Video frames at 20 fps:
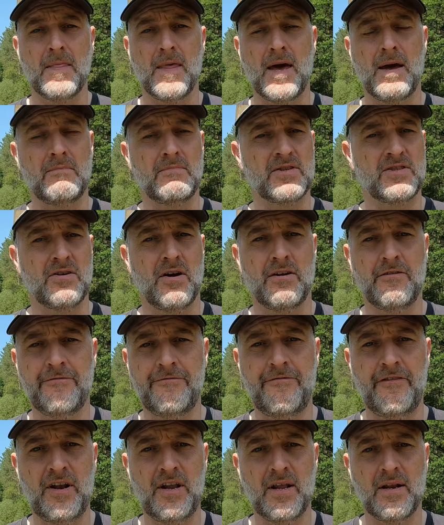It's not an
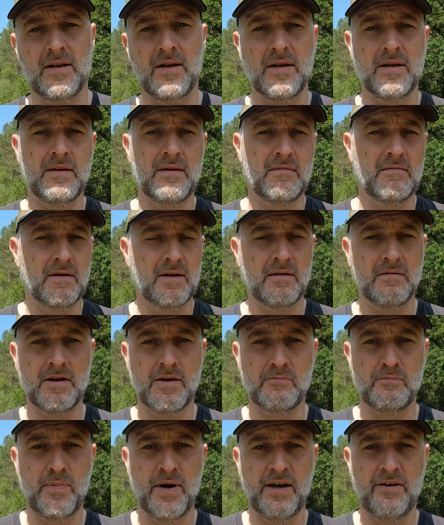affiliate link, I don't
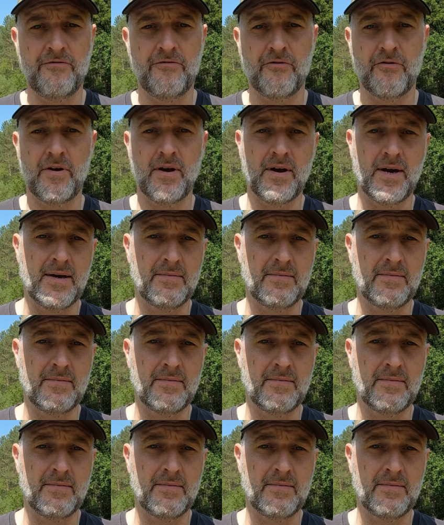get paid for it,